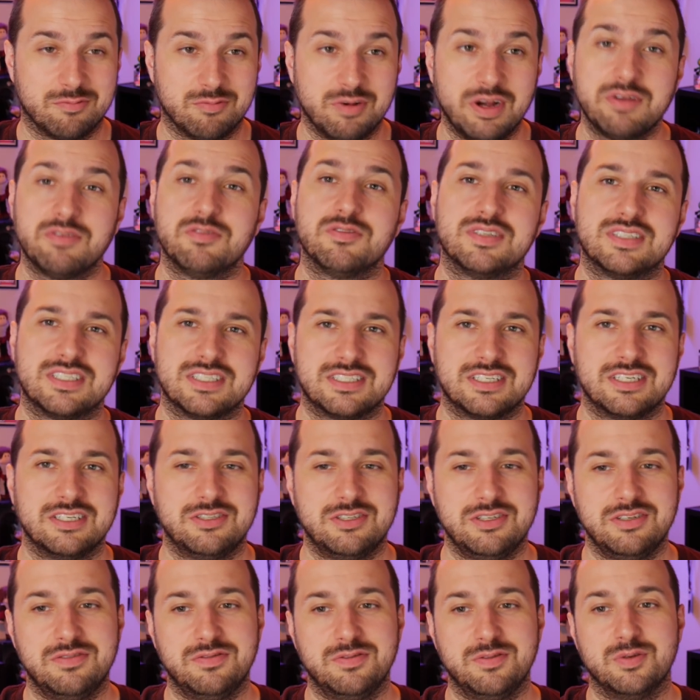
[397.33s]
references to
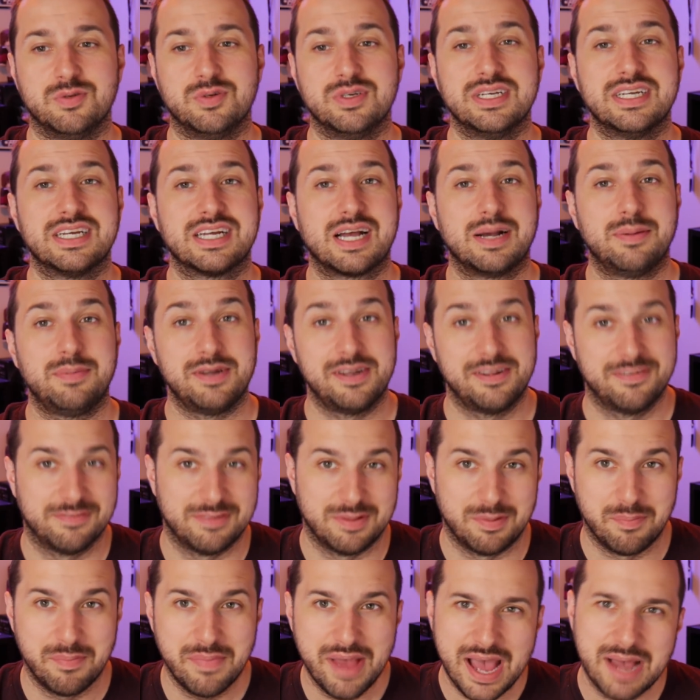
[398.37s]
G Fuel in a couple of
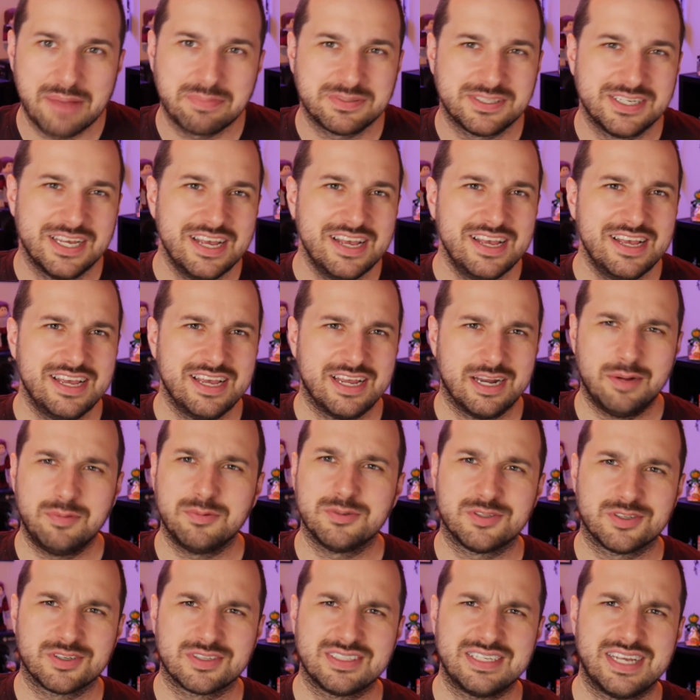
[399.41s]
the maps, it
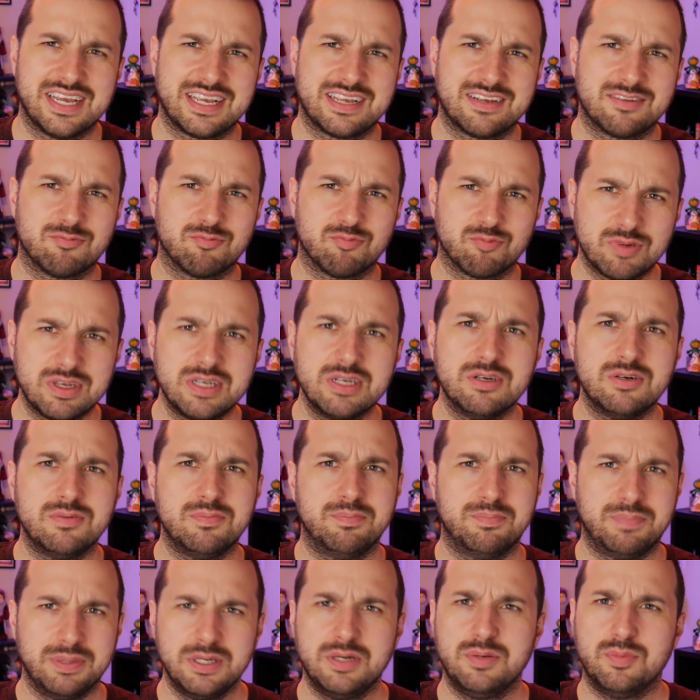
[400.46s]
almost looks like real
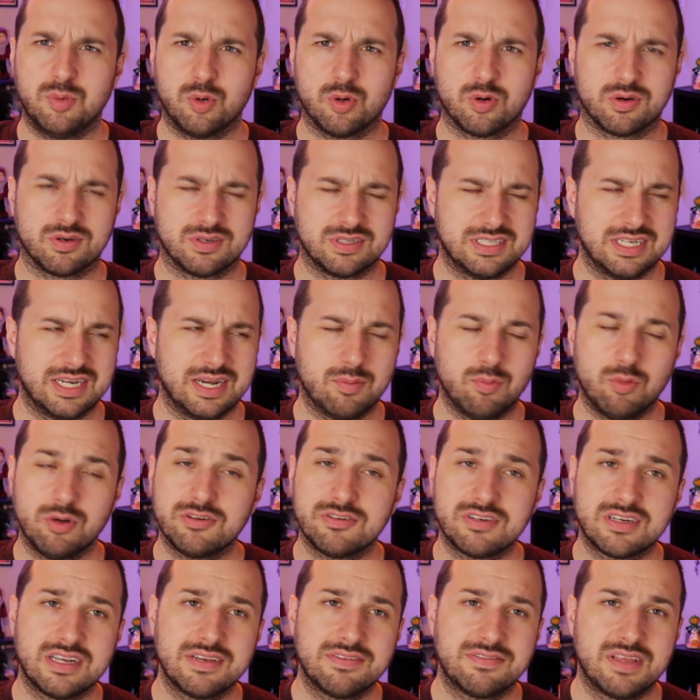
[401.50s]
billboards, and I'm
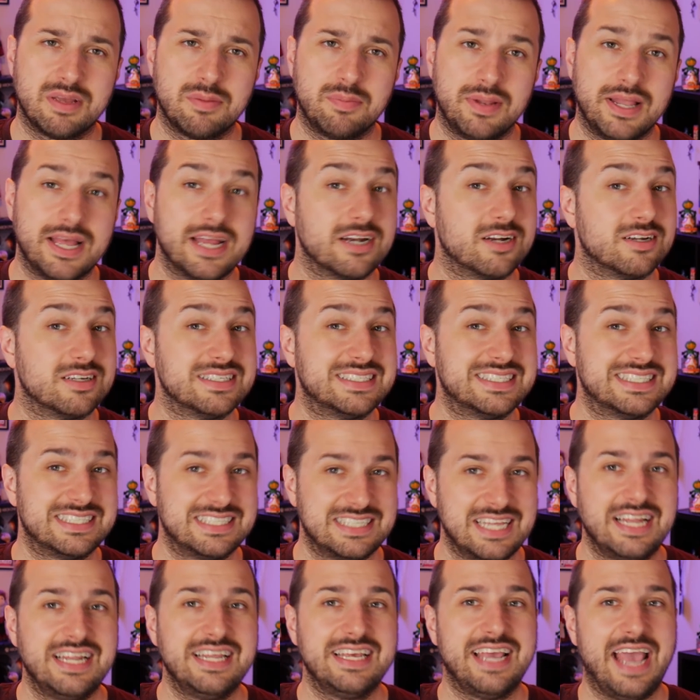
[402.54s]
wondering if they plan on
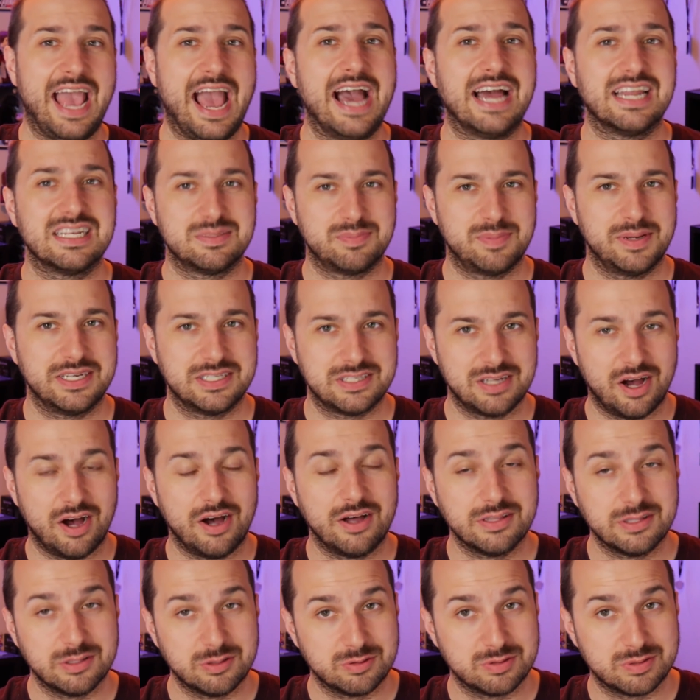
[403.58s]
selling ad space
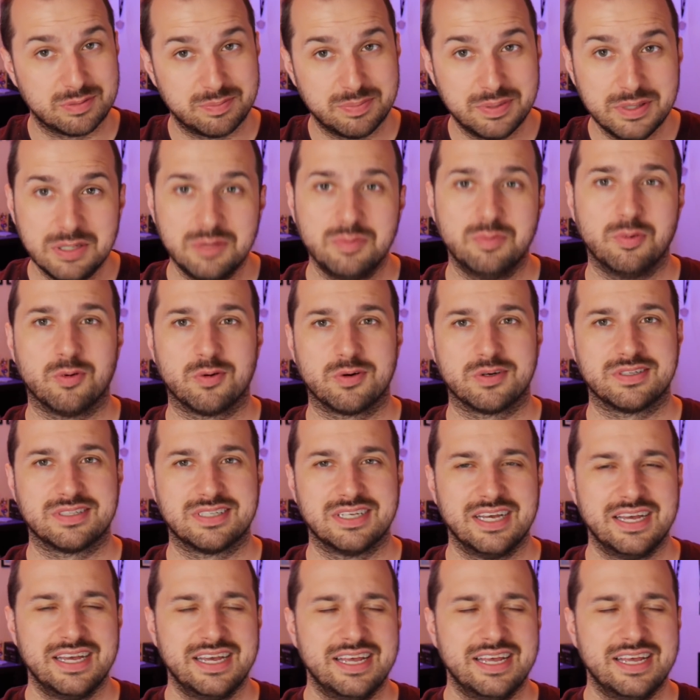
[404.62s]
on those billboards